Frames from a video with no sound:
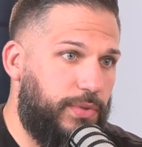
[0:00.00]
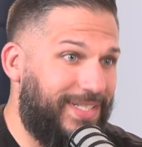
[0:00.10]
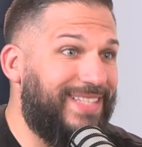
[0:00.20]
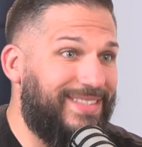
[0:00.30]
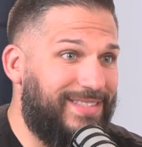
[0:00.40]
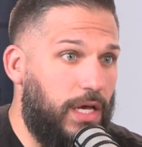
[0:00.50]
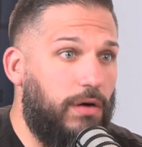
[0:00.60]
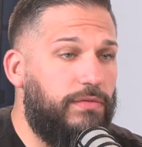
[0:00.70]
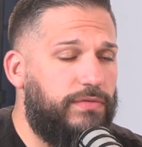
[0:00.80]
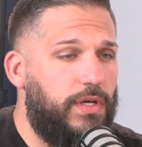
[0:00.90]
presents
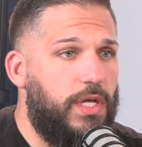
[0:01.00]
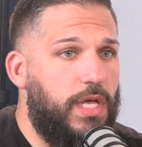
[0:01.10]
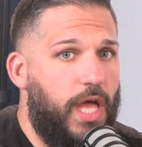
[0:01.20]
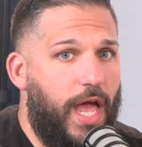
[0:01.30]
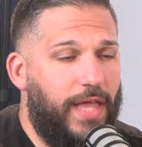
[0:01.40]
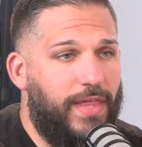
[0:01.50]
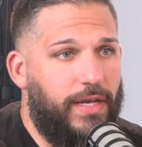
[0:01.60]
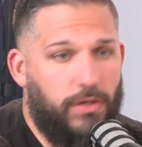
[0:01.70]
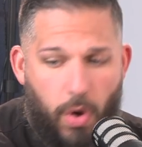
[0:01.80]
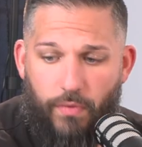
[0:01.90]
itself, and
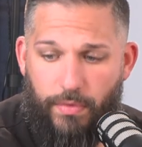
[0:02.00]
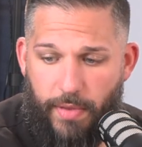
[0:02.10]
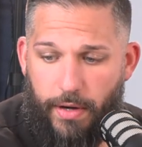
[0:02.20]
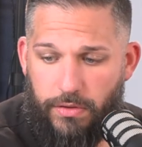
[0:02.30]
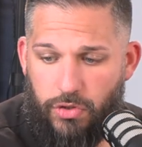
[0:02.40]
then go from there.